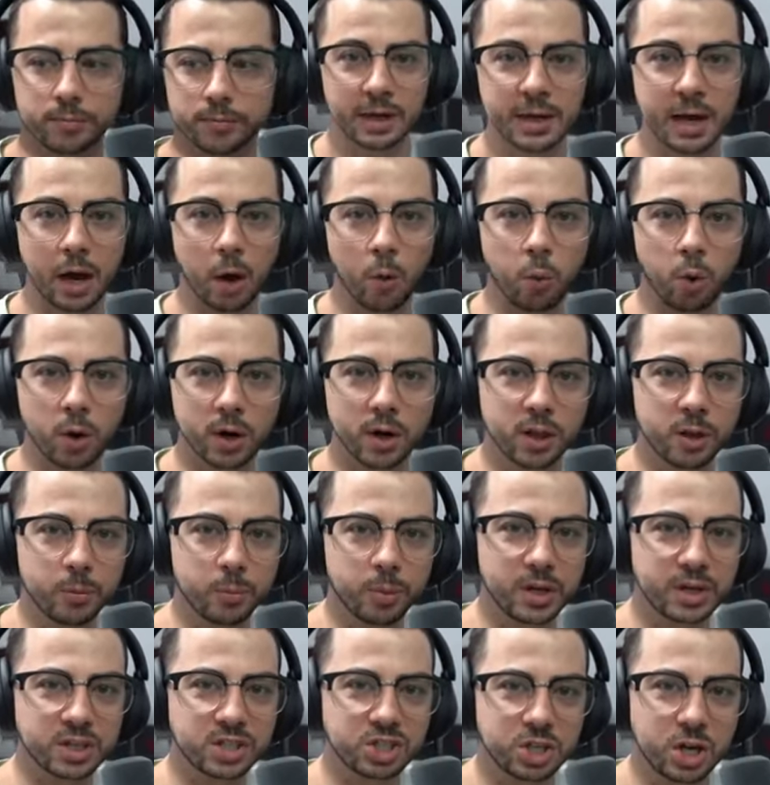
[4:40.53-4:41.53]
Now, one of the
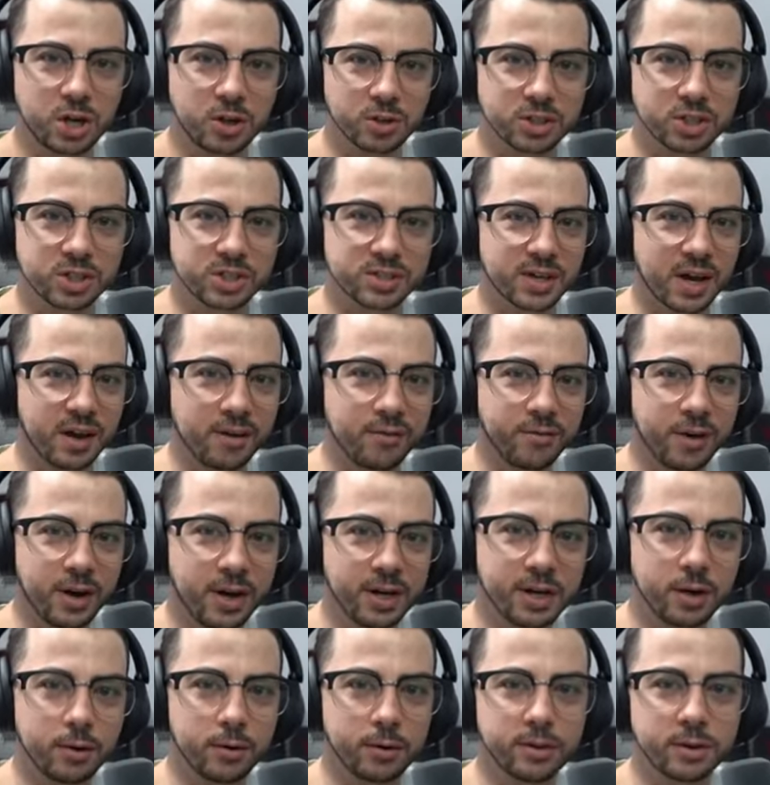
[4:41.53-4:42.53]
biggest challenges I
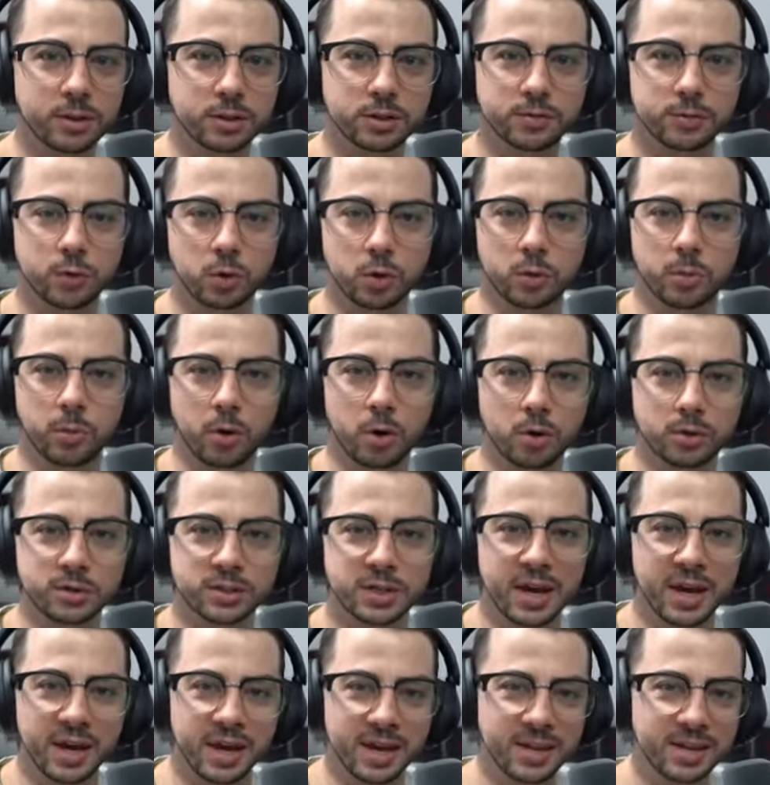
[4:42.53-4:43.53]
find during this Void Boss
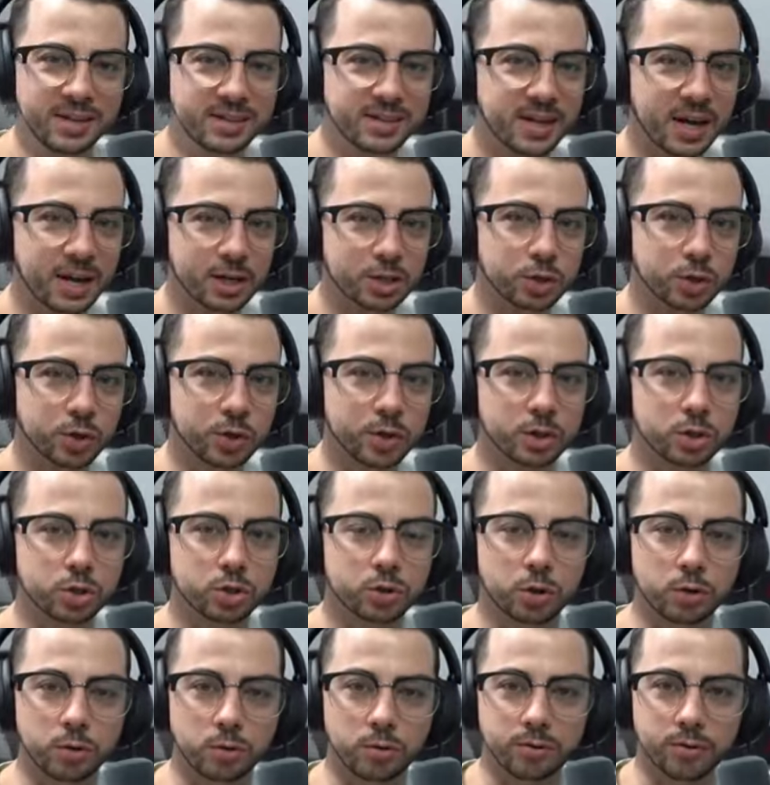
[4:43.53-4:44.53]
is actually the
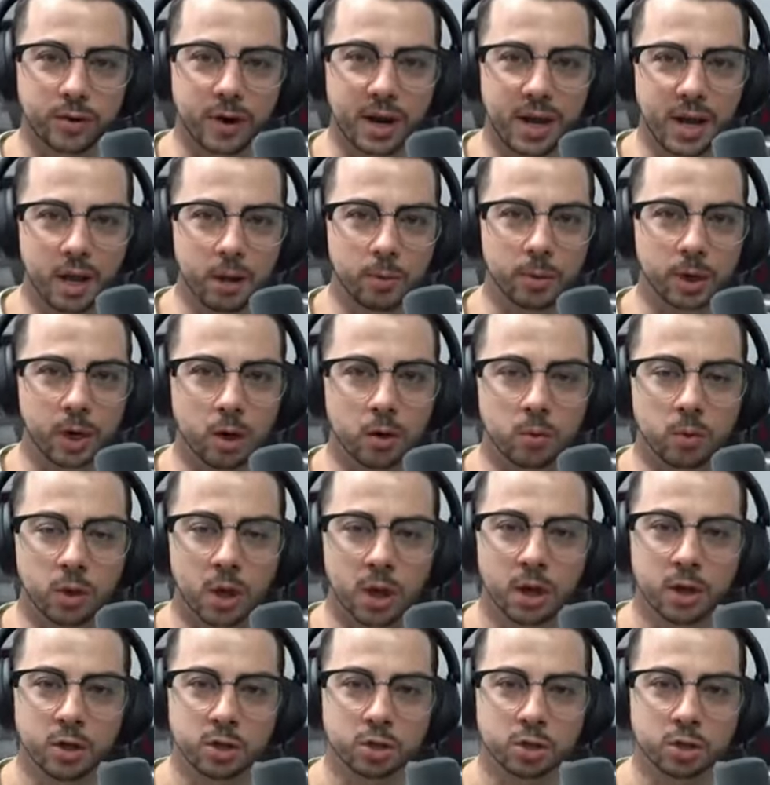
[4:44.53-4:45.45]
struggle for ammo.